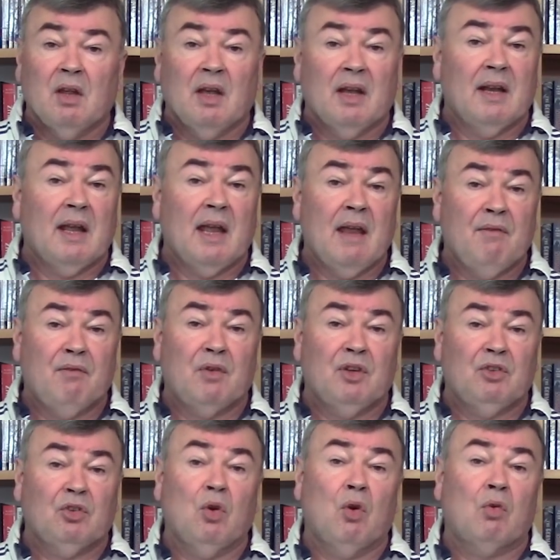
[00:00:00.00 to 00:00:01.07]
and every
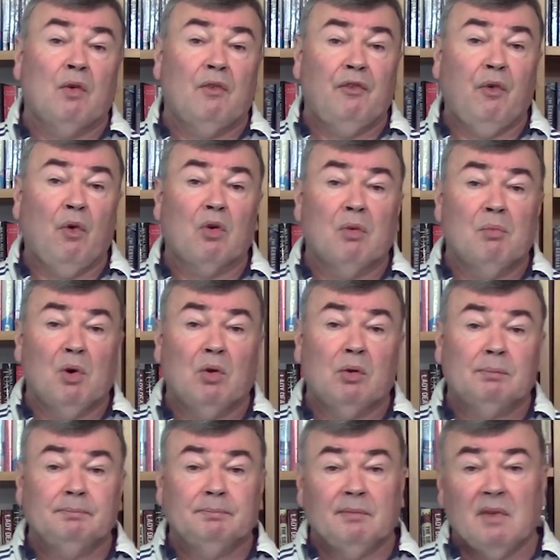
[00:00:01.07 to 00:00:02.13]
score of 4 or
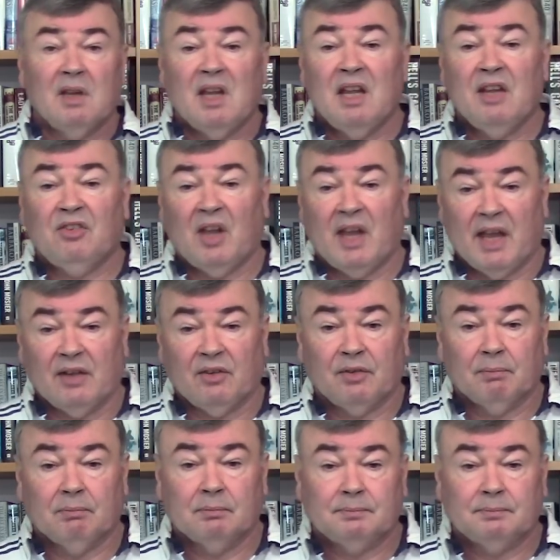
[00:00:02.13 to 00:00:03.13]
more is a hit.